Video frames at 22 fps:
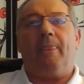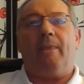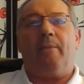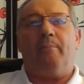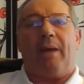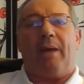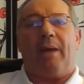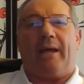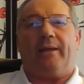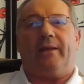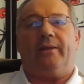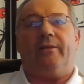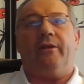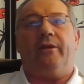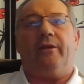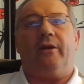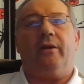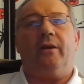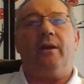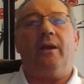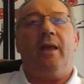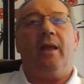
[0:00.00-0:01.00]
back in
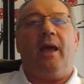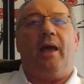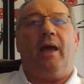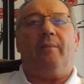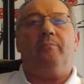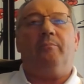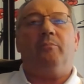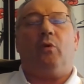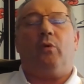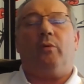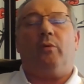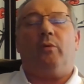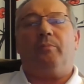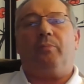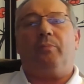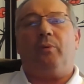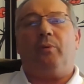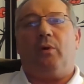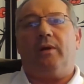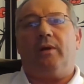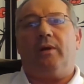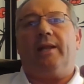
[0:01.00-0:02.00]
there. And more
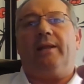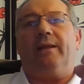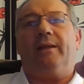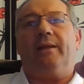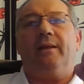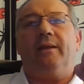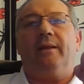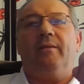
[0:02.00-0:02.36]
importantly,